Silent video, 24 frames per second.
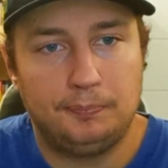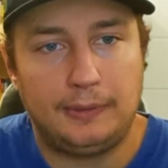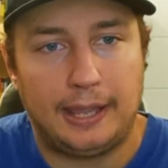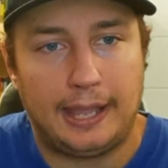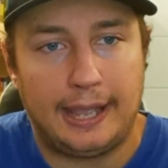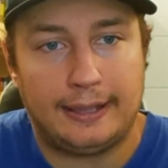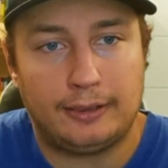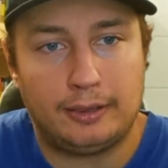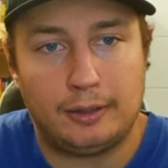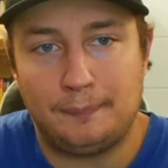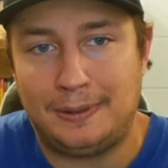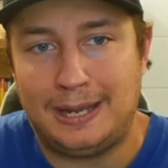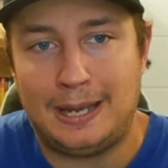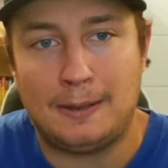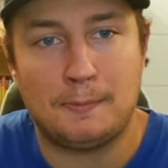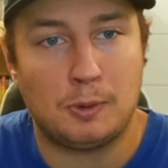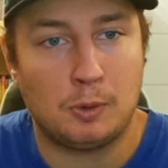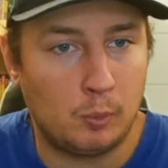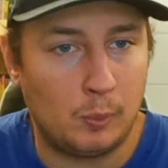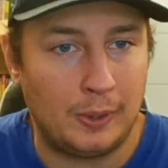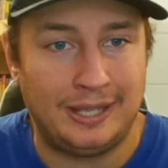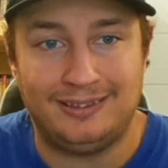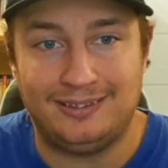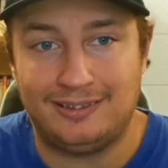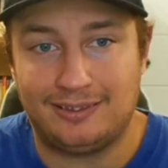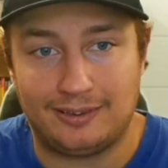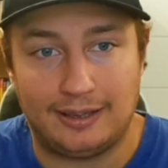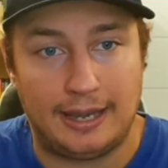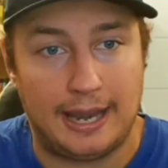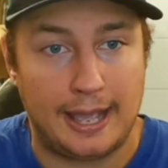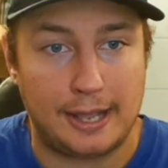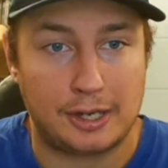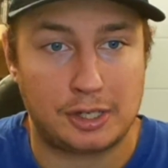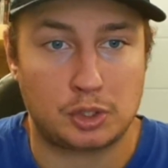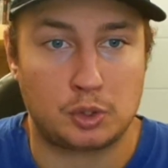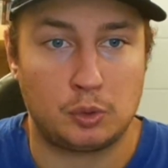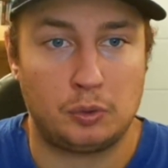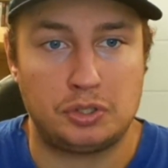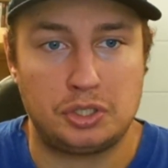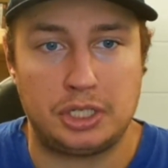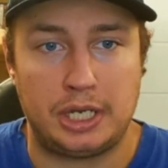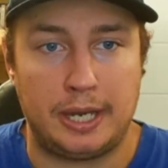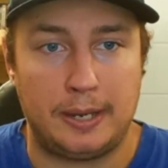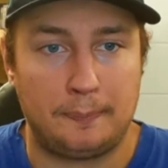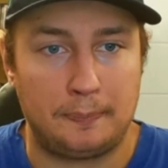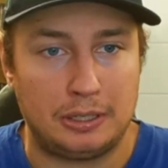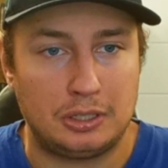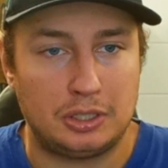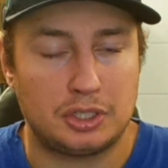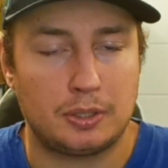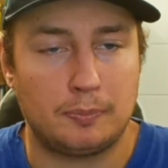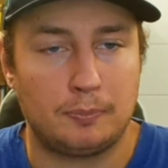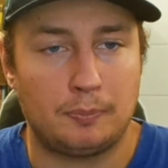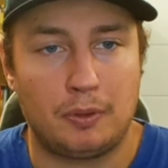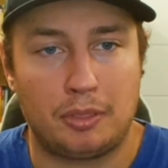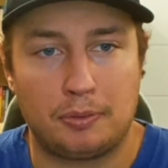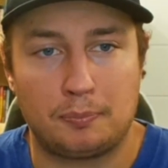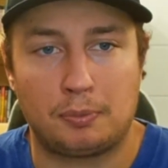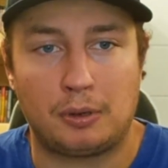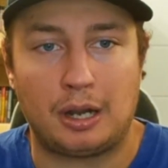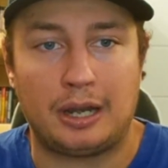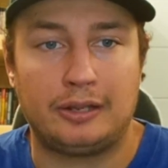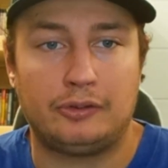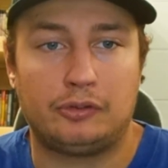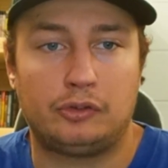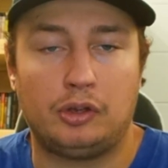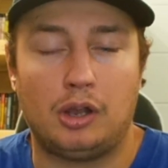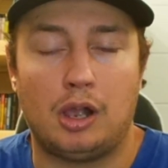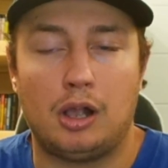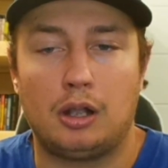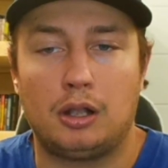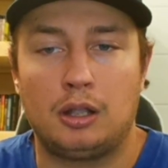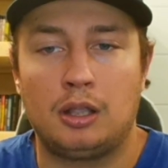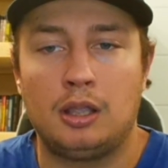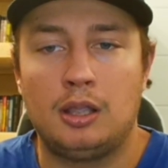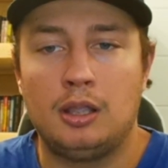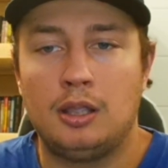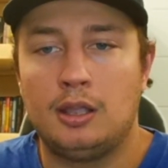Alabama wins the national championship with Bryce Young.